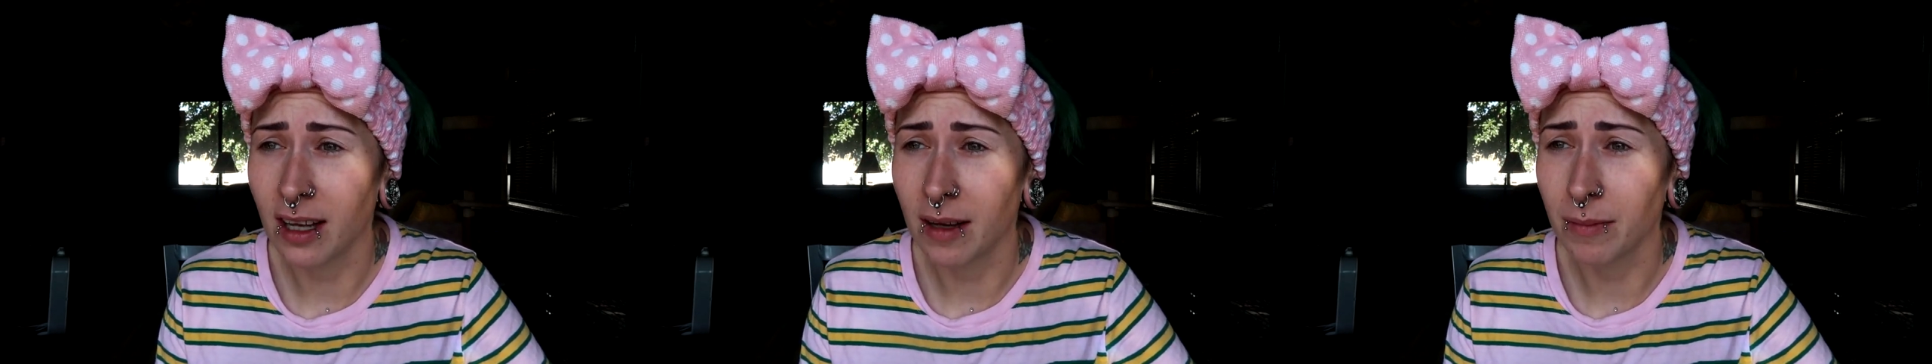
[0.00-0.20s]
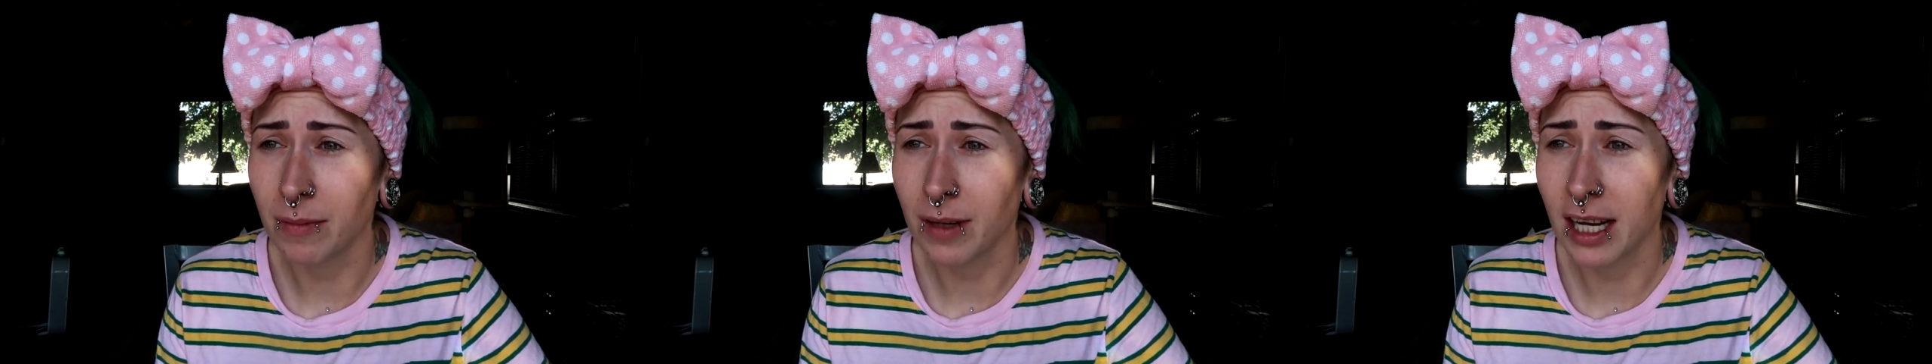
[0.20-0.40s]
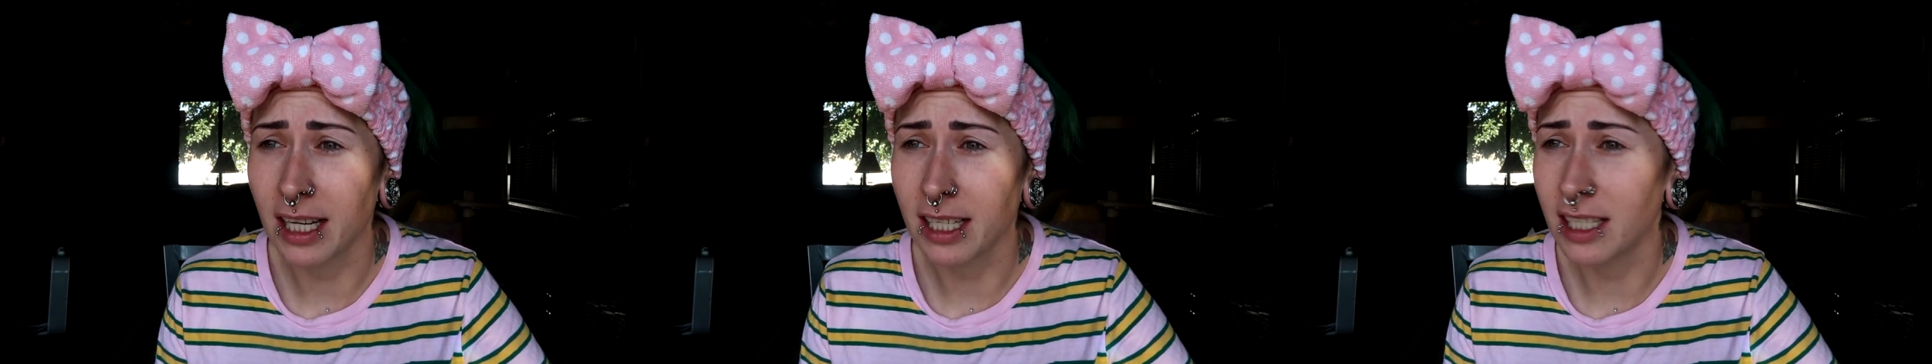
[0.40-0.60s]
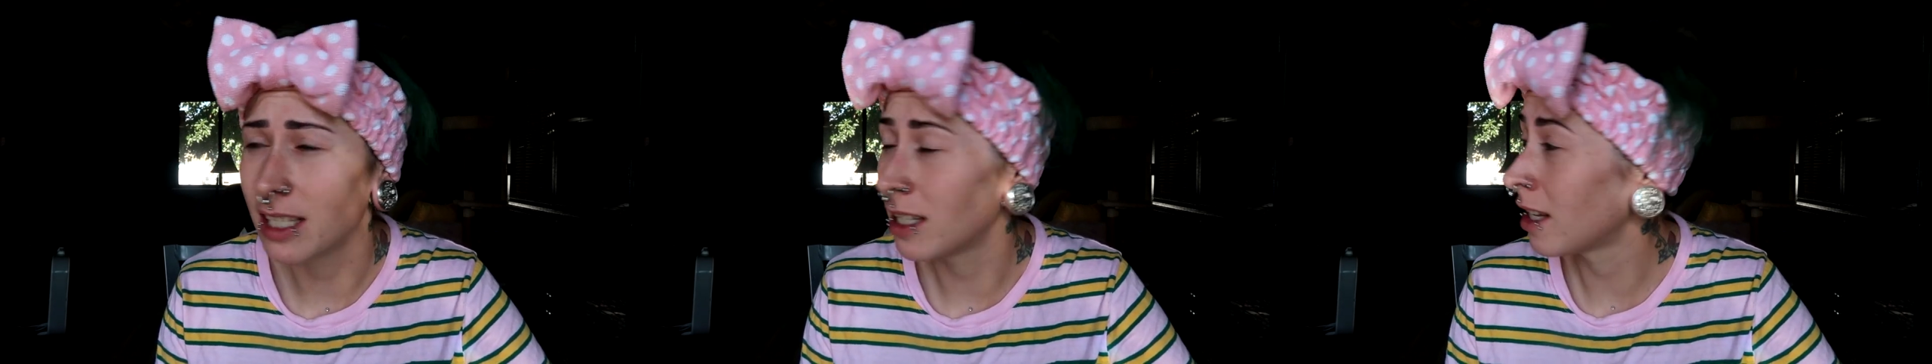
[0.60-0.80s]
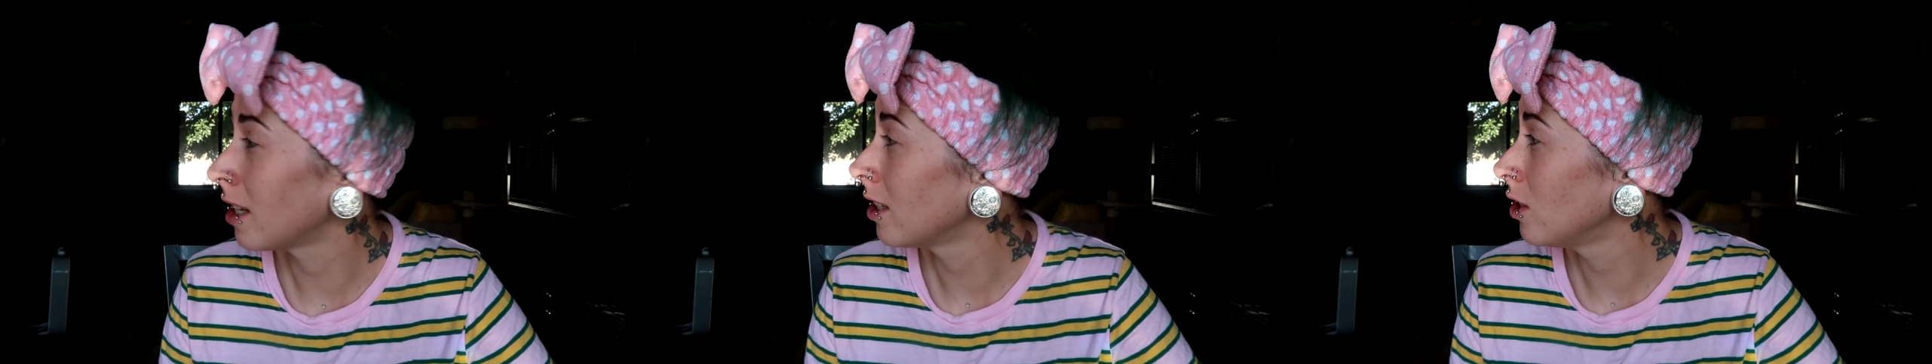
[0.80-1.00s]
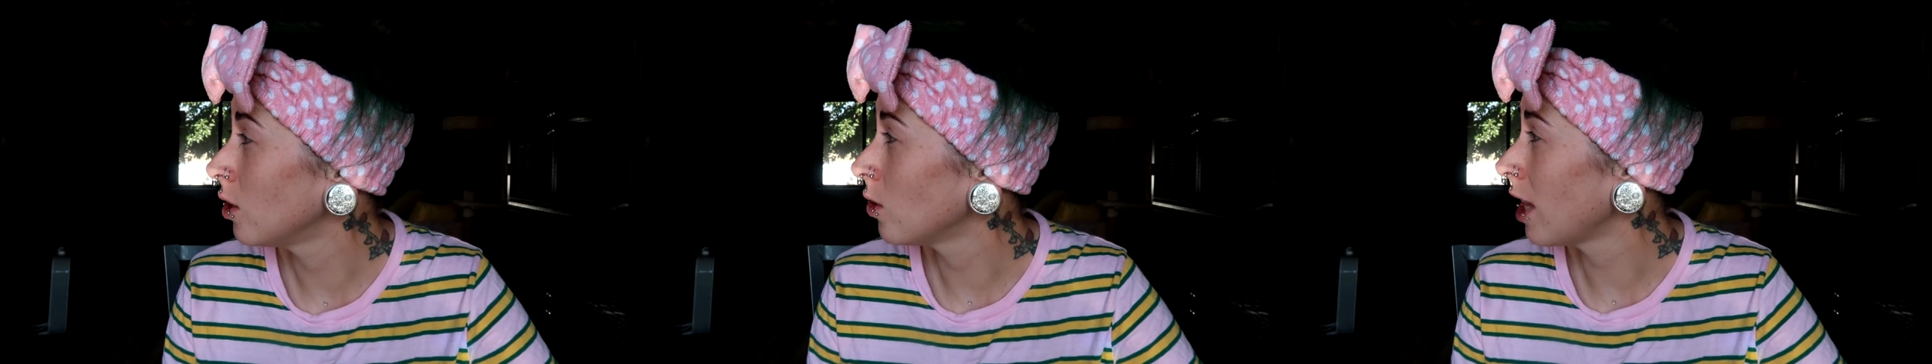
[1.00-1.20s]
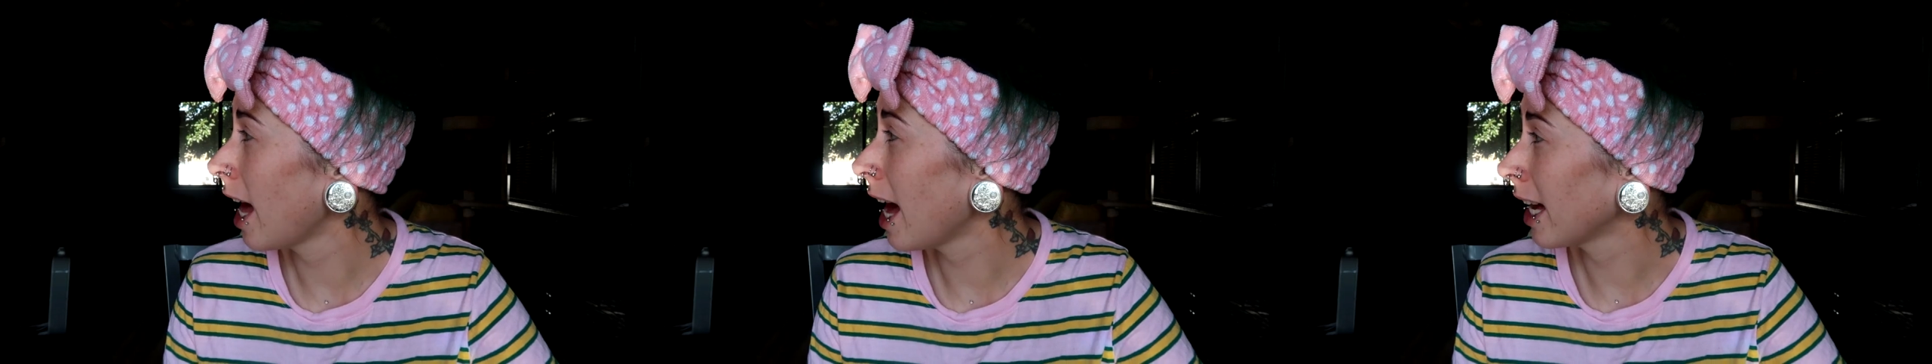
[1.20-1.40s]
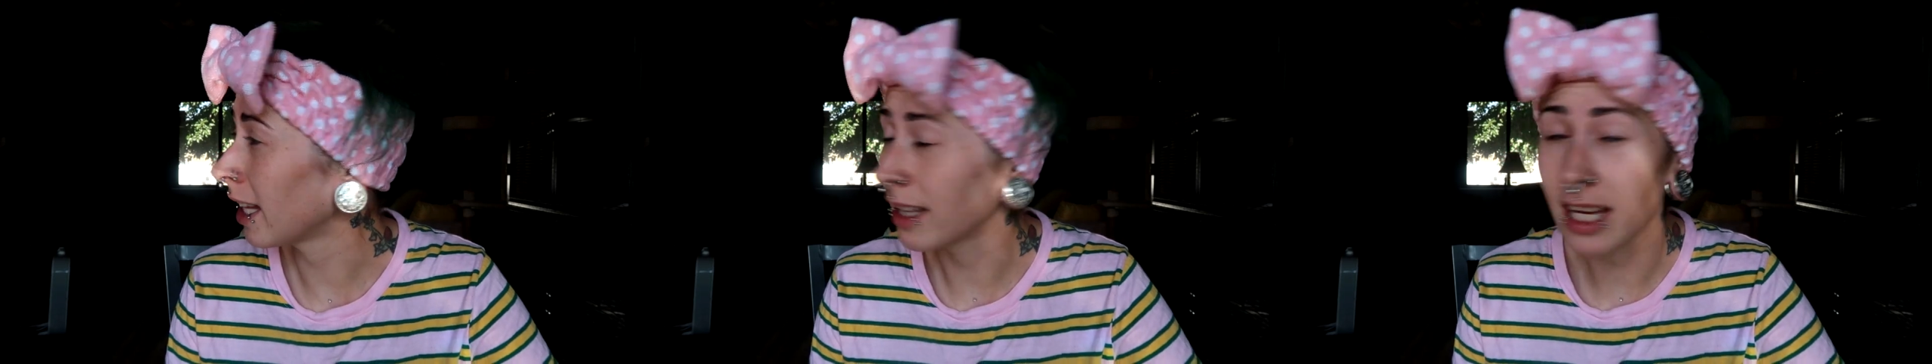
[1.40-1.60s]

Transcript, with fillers: I'm ready to do that.